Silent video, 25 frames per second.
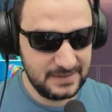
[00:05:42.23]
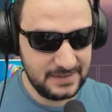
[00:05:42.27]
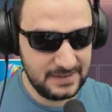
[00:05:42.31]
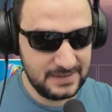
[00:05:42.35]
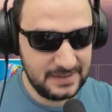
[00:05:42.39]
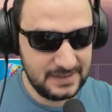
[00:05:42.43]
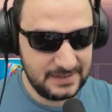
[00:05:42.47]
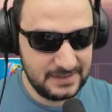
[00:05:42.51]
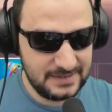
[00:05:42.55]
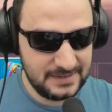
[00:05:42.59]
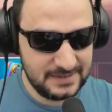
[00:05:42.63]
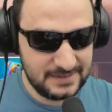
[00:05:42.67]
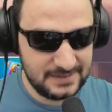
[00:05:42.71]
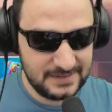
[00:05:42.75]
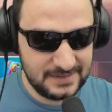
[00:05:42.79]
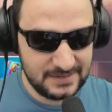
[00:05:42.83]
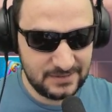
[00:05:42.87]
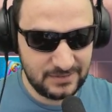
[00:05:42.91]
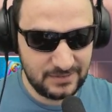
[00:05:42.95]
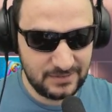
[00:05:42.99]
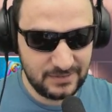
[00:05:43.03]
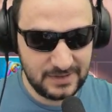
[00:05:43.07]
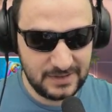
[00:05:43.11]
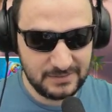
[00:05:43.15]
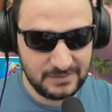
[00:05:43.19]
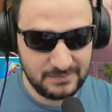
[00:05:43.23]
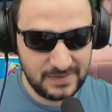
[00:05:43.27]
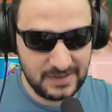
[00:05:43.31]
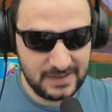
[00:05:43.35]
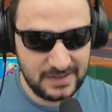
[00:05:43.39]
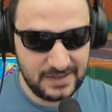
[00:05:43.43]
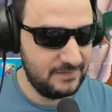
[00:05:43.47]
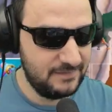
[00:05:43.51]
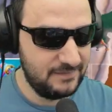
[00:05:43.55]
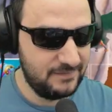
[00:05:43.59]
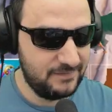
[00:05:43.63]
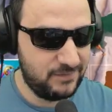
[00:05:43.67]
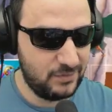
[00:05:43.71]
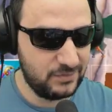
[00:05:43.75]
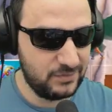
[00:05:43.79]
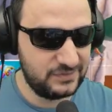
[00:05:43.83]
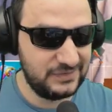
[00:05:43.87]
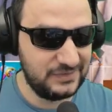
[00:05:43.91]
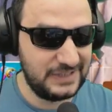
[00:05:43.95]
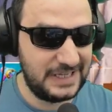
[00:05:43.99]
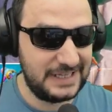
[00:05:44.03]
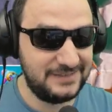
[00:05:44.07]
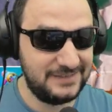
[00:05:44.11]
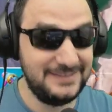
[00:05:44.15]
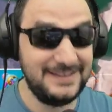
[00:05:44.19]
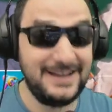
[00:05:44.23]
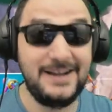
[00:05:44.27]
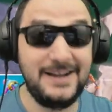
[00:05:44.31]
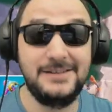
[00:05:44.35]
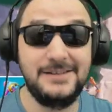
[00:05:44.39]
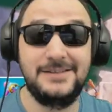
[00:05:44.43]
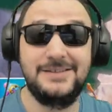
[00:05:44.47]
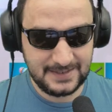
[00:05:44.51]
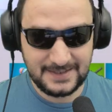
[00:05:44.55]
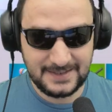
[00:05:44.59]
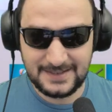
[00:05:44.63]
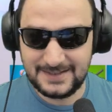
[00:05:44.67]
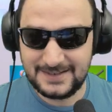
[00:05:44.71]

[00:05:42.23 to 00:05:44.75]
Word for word: and it's destroying my Fortnite night.